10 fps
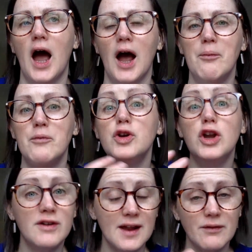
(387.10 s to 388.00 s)

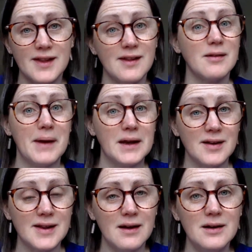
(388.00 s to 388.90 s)
new services are being
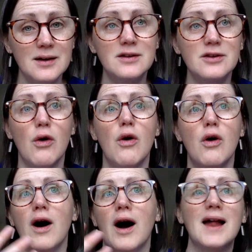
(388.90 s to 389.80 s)
designed
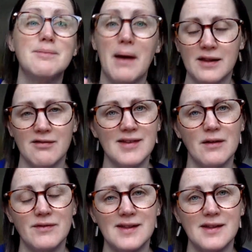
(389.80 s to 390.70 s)
or aspects of
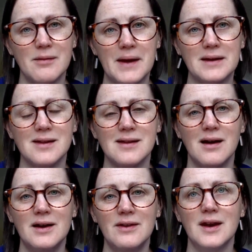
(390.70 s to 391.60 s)
services are being
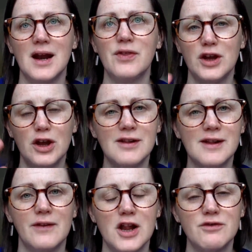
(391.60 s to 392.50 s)
designed. And I think
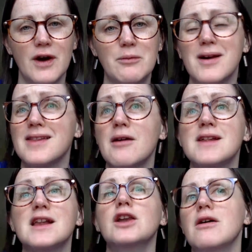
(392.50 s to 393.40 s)
using those frameworks, there
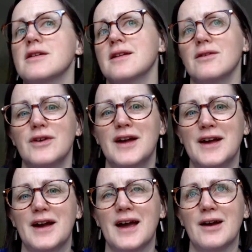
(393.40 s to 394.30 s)
is a lot of
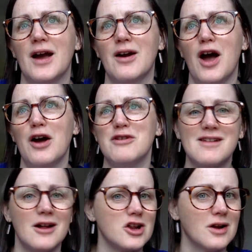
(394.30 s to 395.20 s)

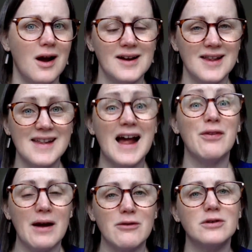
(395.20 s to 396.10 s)
research and guidance
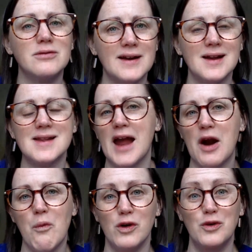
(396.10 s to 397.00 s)
out there already
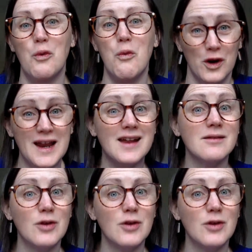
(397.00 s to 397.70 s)
saying what